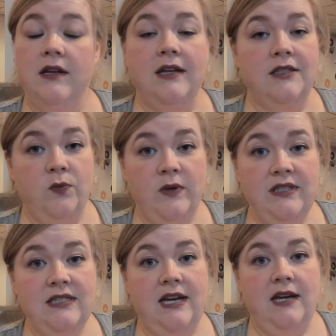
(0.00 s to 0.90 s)
It's
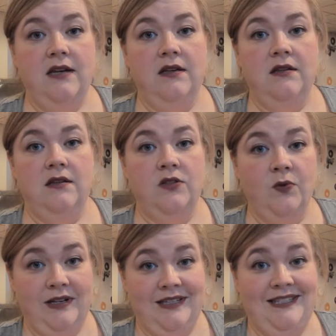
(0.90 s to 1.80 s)
Wednesday, the
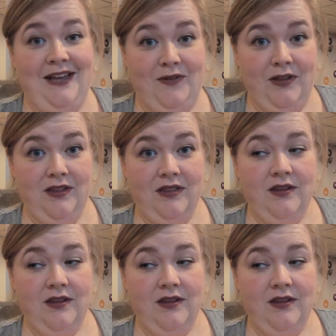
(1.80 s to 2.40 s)
27th.